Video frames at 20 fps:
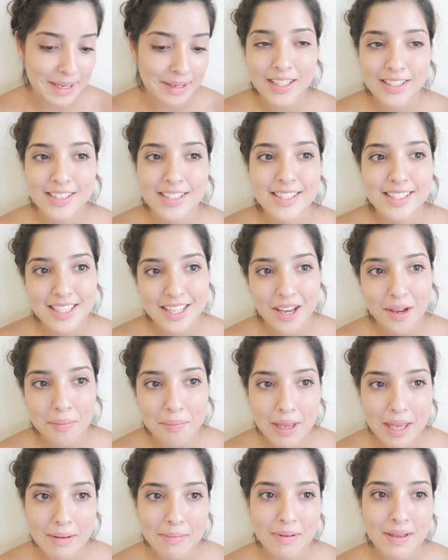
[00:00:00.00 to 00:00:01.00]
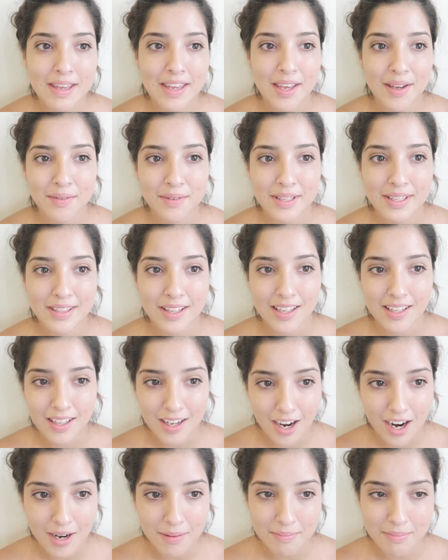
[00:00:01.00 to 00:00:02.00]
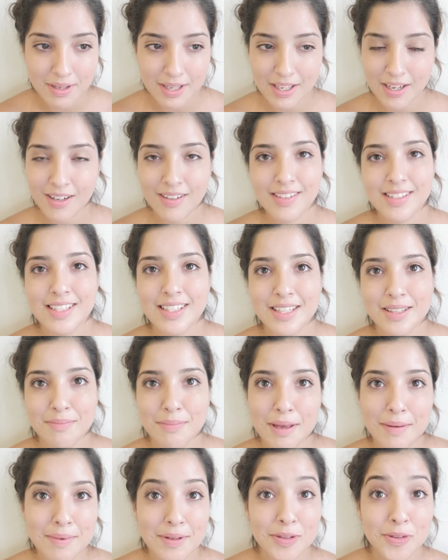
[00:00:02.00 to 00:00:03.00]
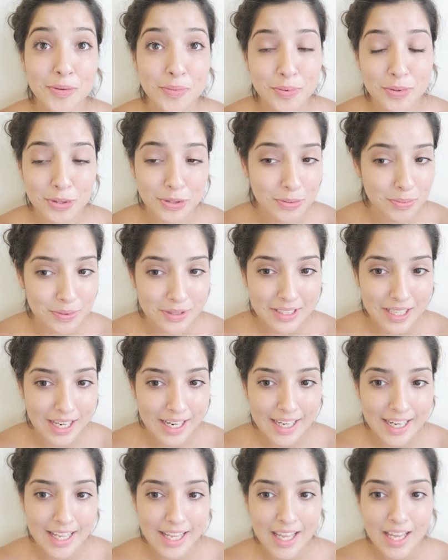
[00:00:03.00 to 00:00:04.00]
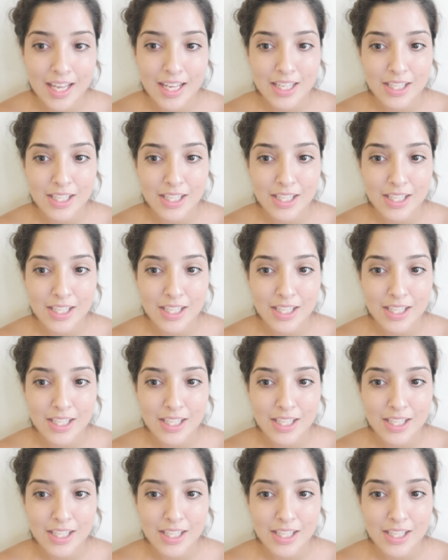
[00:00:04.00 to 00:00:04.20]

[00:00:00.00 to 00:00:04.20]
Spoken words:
We got to see our baby and we saw the heartbeat. Obviously the baby's super tiny.